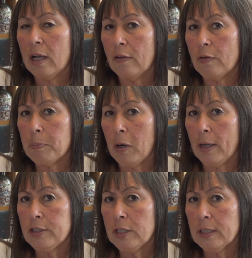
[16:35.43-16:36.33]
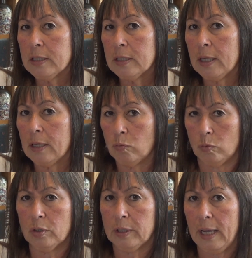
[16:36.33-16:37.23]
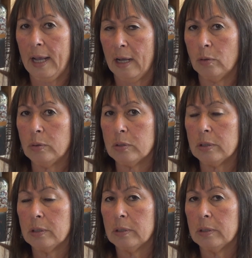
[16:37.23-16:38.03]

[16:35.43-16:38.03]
of a project and work out.